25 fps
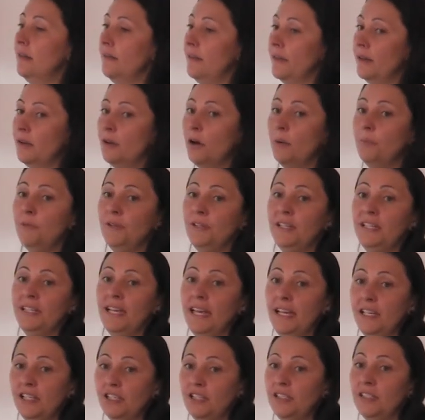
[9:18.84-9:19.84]
The
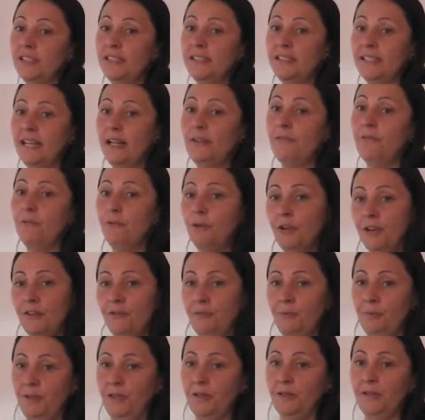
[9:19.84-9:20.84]
communication itself would
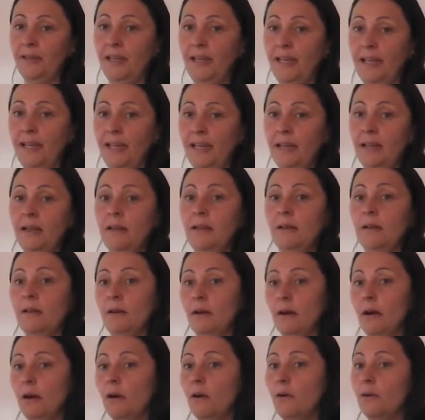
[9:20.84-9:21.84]
have been okay,
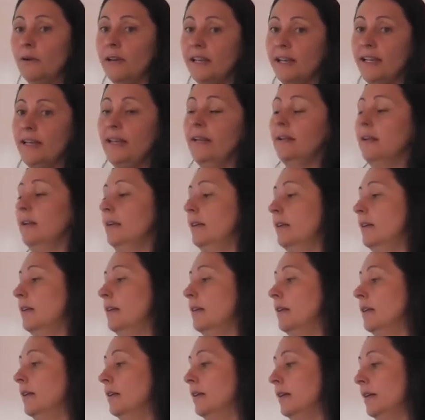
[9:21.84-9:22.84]
only
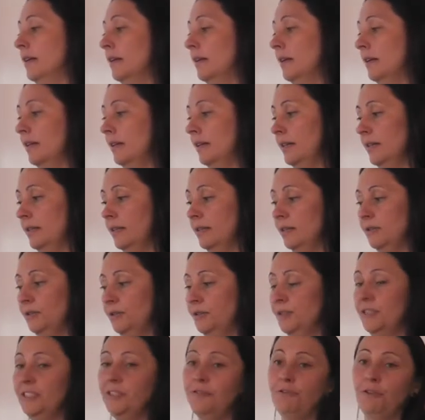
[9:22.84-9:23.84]

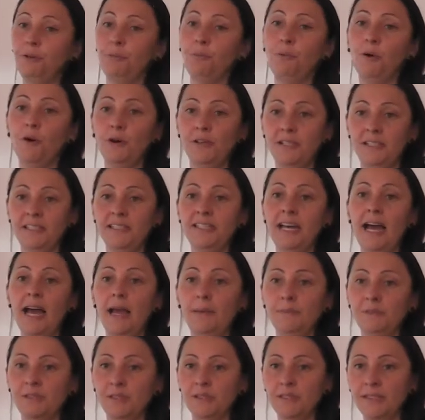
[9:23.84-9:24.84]
to a different point in
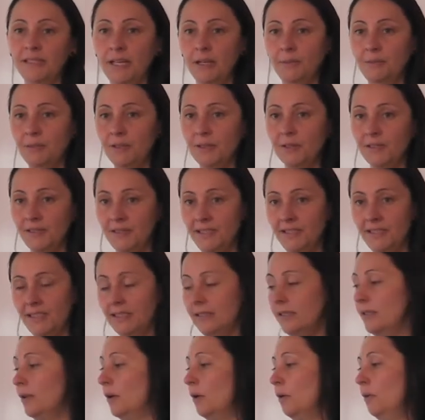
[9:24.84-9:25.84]
time. So it's kind of because they
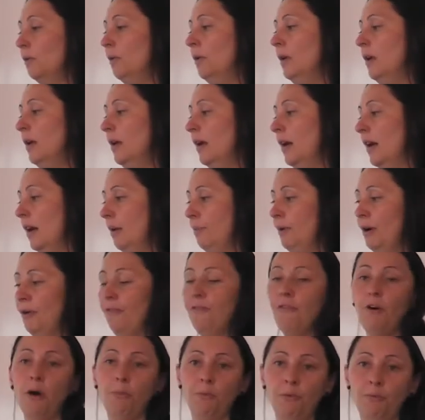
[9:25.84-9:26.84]
didn't know
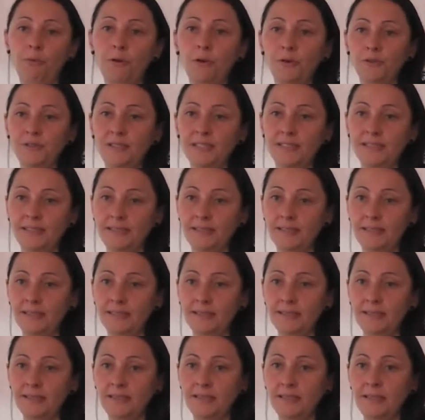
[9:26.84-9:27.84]
about formal processes.
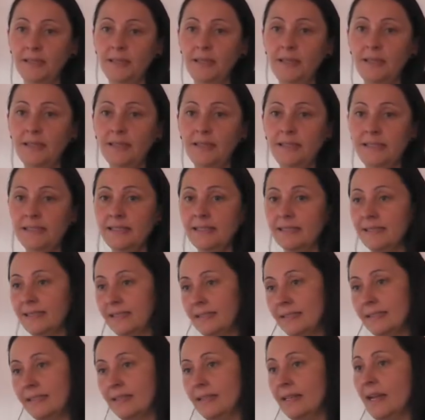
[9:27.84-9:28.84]
It's
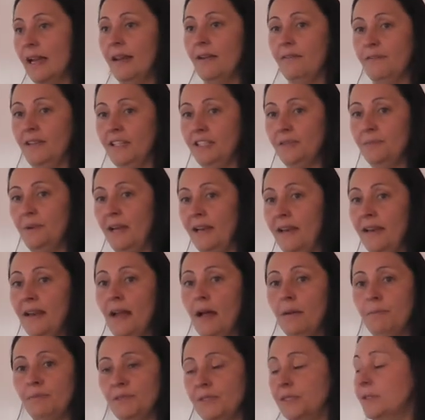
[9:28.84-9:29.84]
kind of they sped it
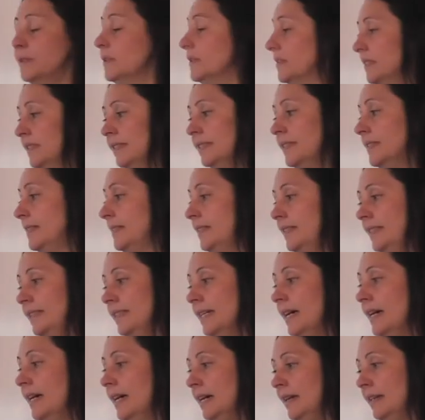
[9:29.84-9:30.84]
up. So it's
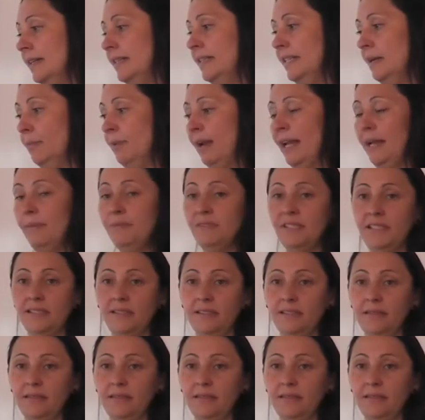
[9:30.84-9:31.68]
they blamed.